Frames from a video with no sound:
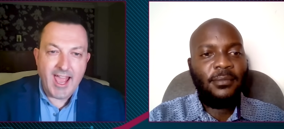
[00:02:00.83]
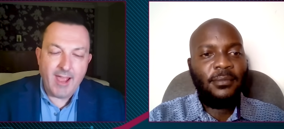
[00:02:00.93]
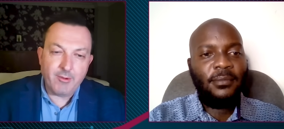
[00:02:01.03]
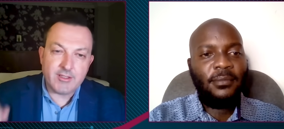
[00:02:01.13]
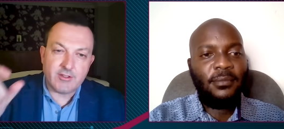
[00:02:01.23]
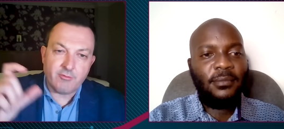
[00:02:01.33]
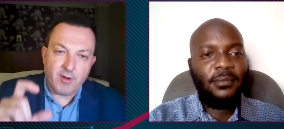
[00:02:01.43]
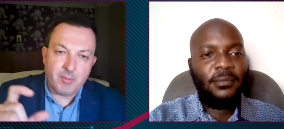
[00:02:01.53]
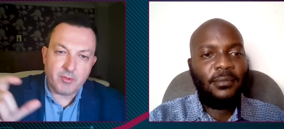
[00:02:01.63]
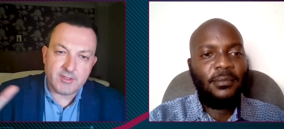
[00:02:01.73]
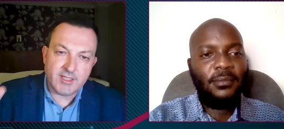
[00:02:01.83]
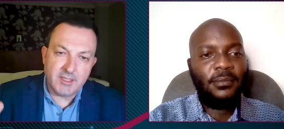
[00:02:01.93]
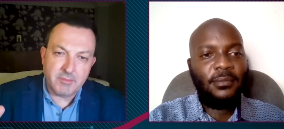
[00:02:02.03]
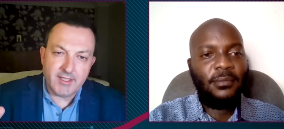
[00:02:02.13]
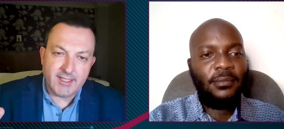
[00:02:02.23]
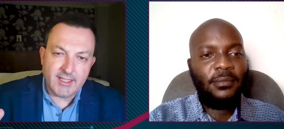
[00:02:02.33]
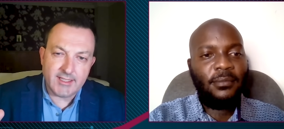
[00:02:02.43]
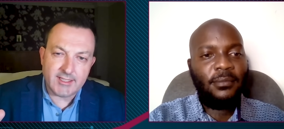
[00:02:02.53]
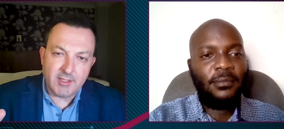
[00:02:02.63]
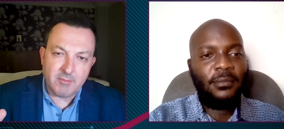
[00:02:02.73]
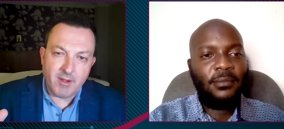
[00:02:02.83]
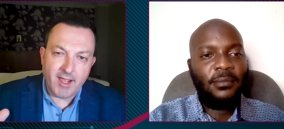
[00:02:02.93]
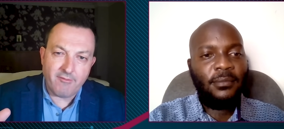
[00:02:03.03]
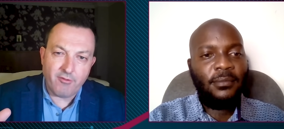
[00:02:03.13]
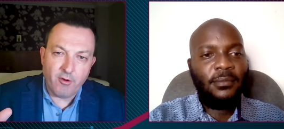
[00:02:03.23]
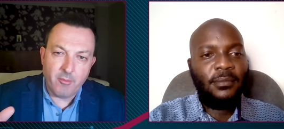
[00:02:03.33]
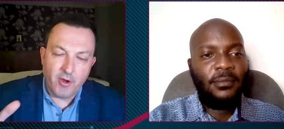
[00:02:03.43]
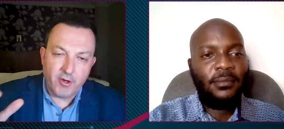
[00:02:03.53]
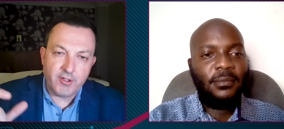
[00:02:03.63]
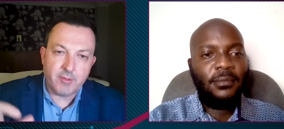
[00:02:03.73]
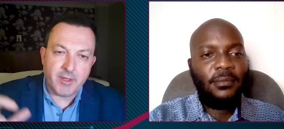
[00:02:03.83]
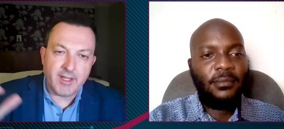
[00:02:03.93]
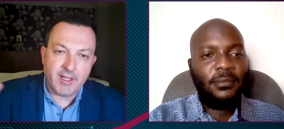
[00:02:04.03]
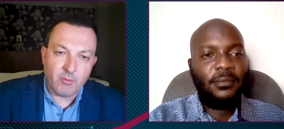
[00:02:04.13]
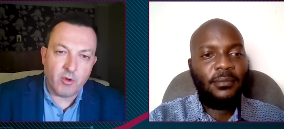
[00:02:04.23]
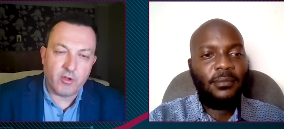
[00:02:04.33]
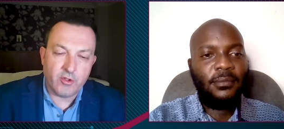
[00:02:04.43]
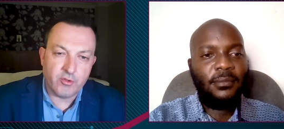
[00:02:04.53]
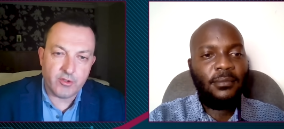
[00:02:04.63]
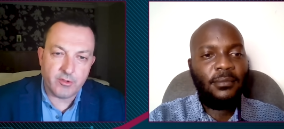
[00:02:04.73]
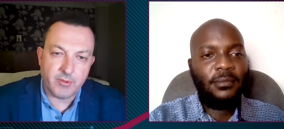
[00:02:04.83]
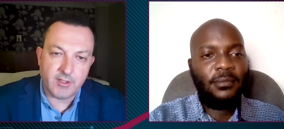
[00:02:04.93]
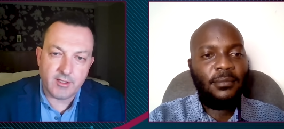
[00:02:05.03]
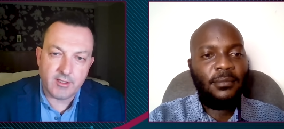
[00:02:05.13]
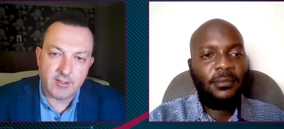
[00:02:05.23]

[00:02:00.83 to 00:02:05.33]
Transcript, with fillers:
Speaker 1: How is the Ripple CBDC platform underpinning what you're doing?